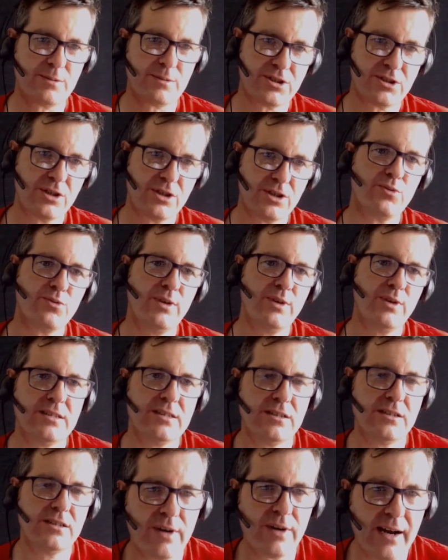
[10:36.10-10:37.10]
I suppose there's
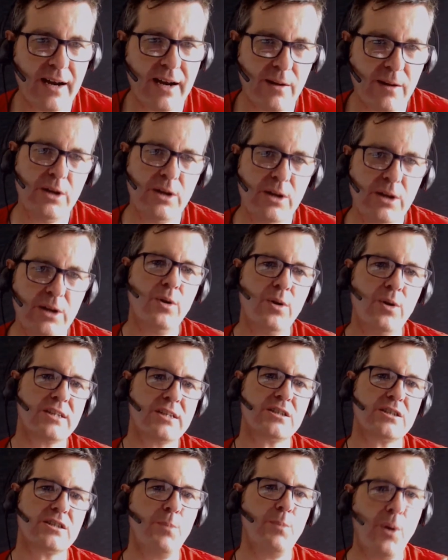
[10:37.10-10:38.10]
reasons for that. We
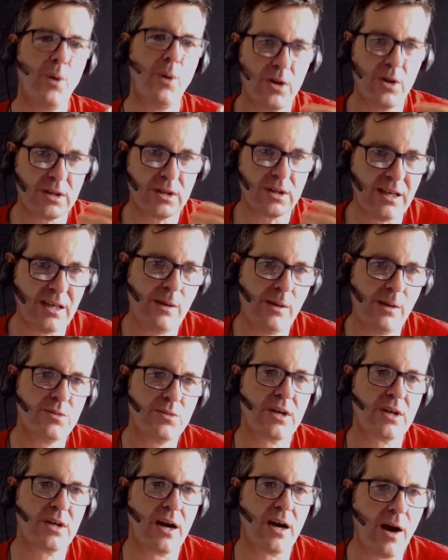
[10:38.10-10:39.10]
know that small
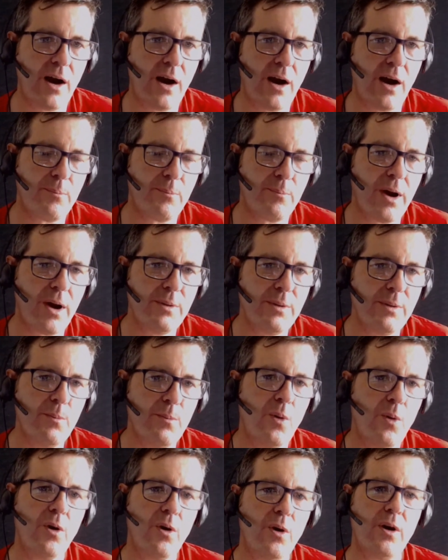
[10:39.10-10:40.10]
teams are
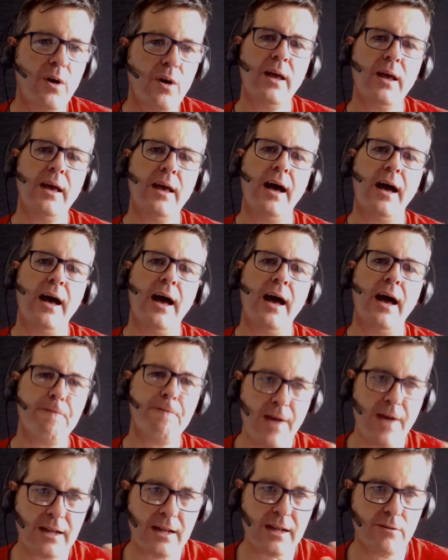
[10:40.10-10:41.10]
probably more
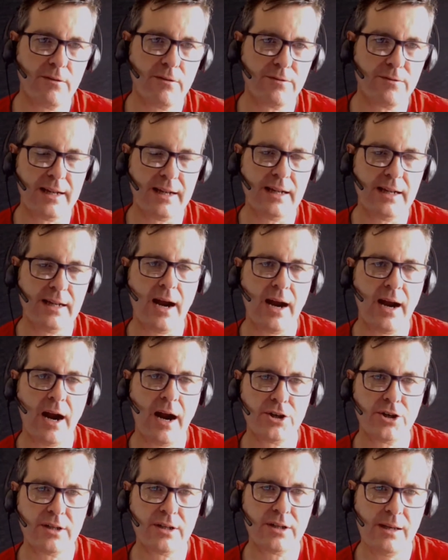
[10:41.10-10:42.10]
effective than
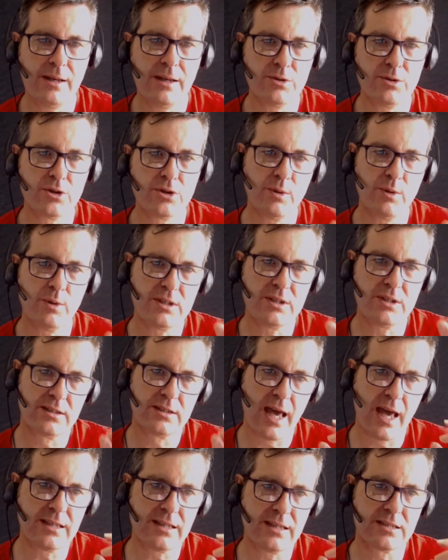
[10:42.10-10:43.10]
larger teams. So we
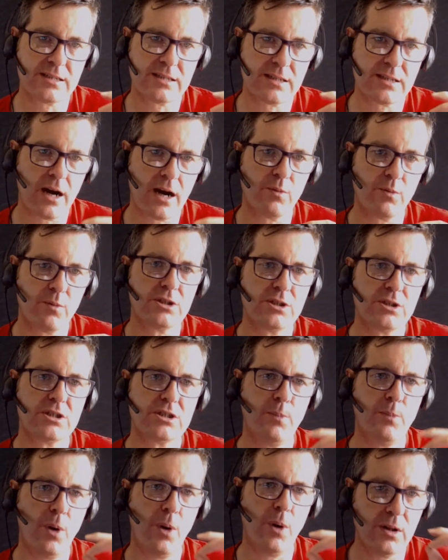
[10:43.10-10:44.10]
tend to start with
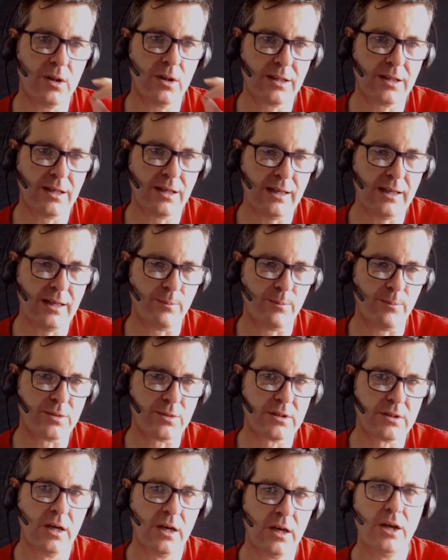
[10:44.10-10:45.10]
small
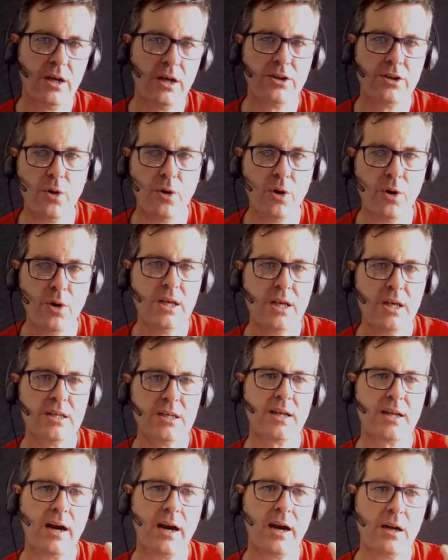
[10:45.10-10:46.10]
teams.
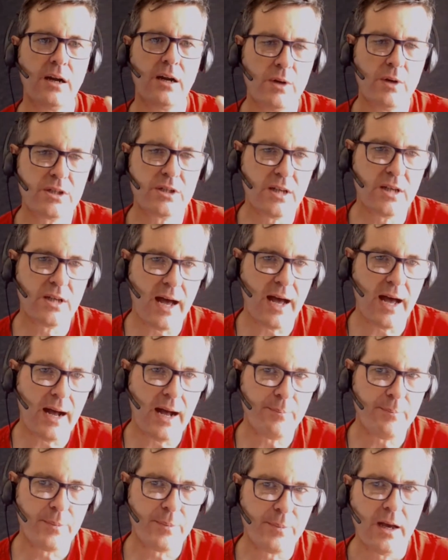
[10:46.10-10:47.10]
Starting with
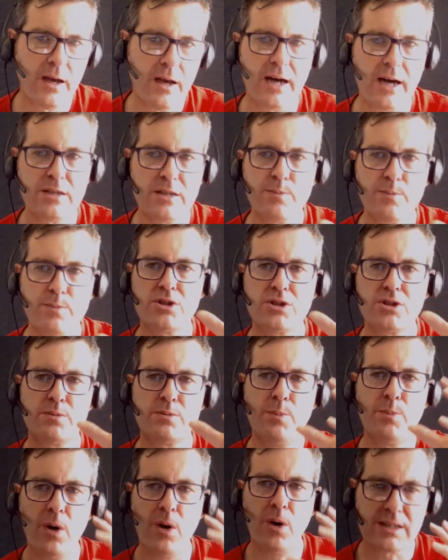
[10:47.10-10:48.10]
I suppose
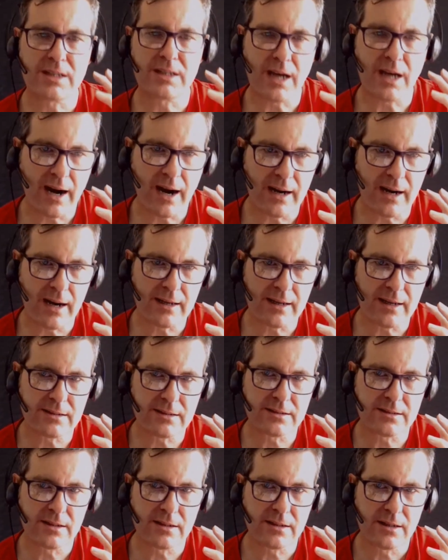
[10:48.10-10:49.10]
small
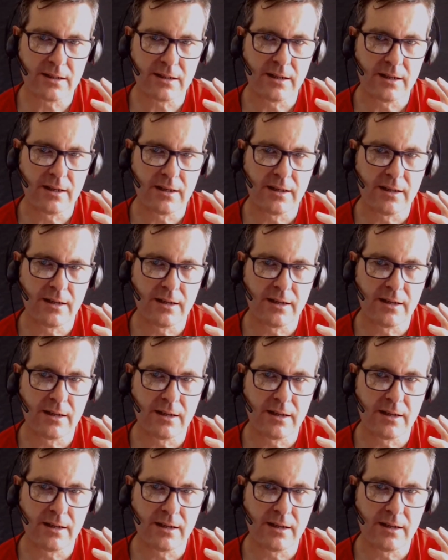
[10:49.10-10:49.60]
targets